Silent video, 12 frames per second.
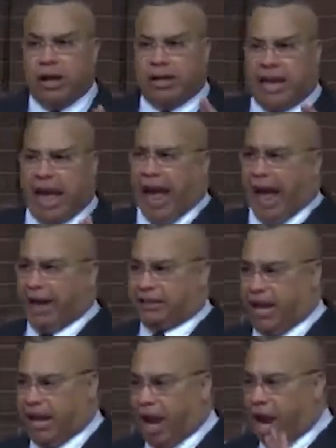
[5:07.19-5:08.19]
gas
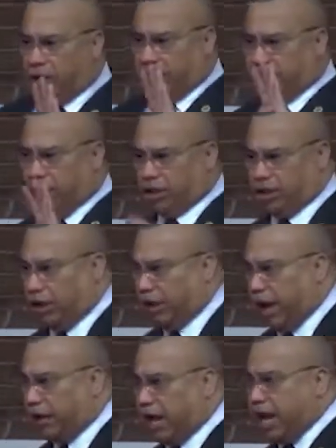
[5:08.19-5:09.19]
and air conditioning
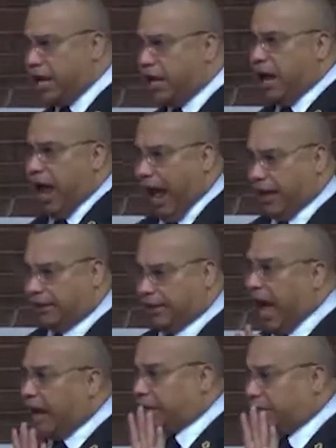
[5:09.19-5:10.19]
and heat and
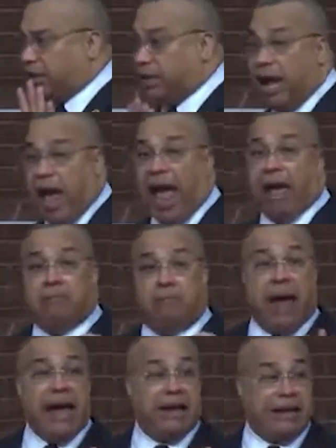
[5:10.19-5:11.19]
taxes and
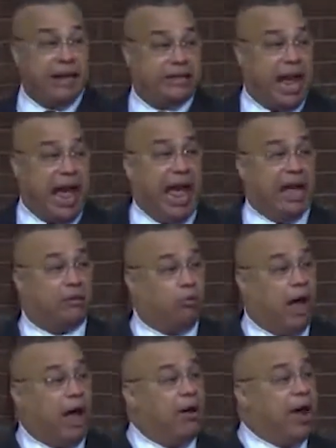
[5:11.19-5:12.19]
maintenance, as
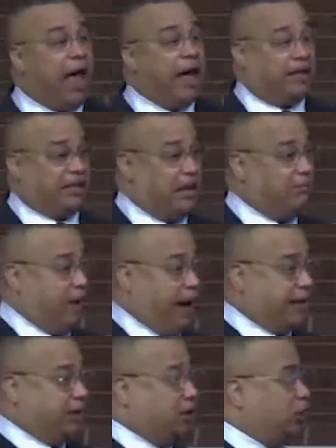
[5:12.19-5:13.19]
well as
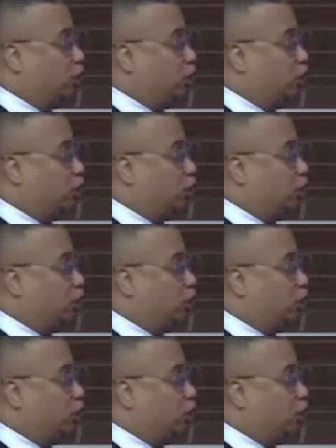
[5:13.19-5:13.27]
somebody to